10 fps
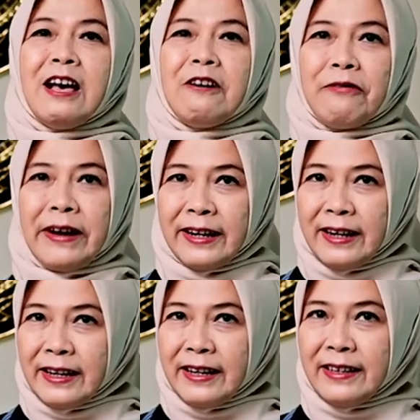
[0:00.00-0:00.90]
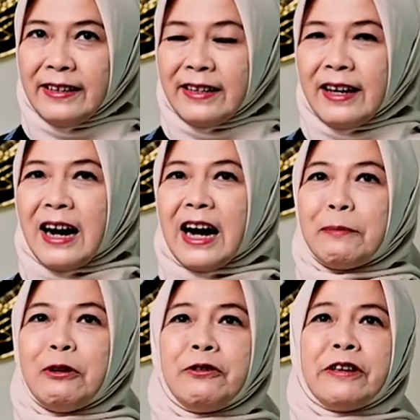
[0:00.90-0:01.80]
Finally,
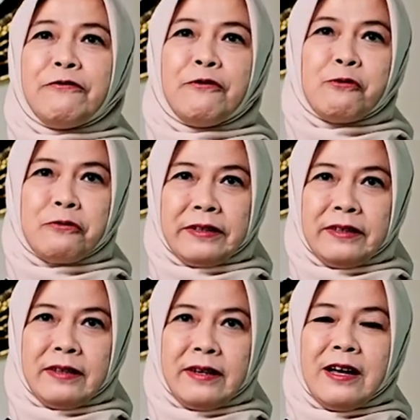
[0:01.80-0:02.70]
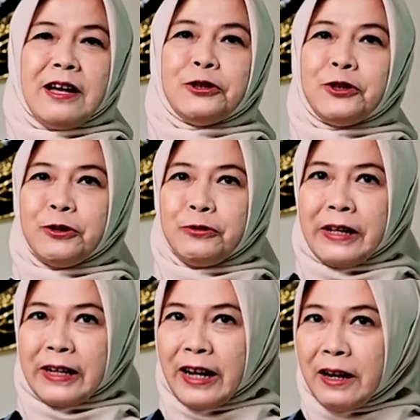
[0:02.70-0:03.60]
I'm looking forward to
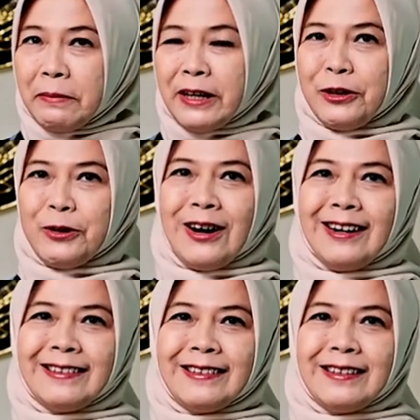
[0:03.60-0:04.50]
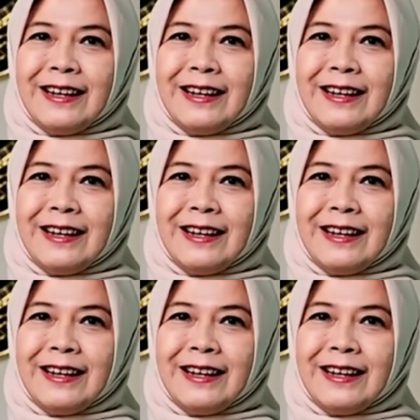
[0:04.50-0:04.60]
welcoming you all